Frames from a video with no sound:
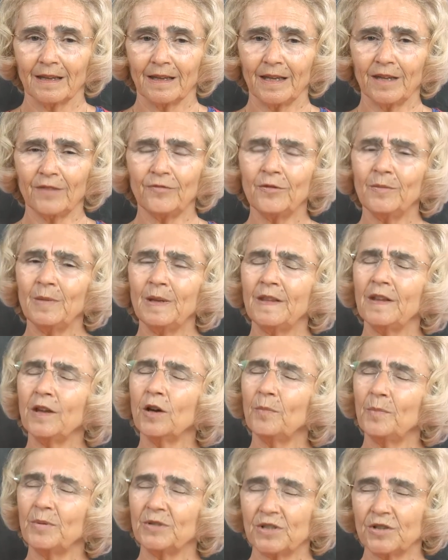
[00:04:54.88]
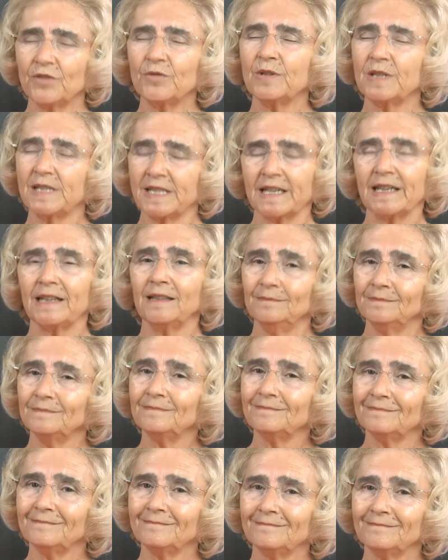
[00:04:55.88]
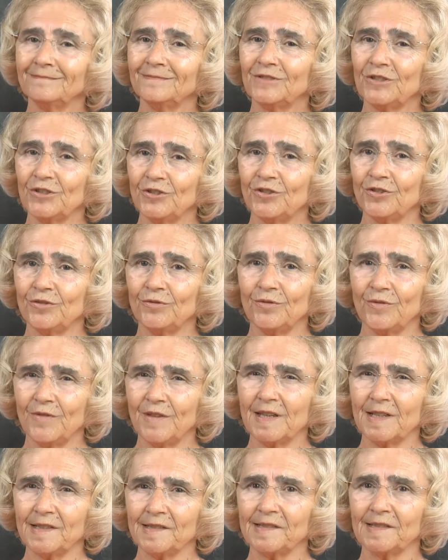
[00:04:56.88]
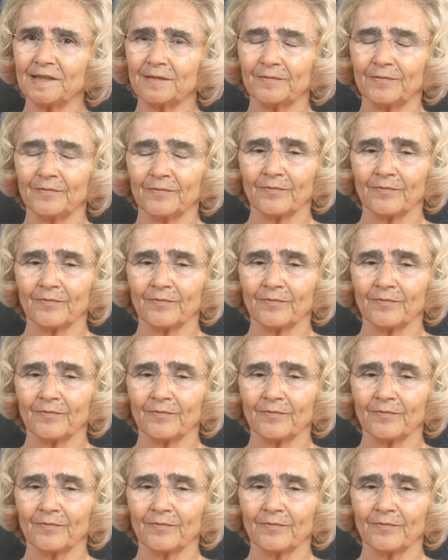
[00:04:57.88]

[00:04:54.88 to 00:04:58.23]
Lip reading: given me the opportunity to do this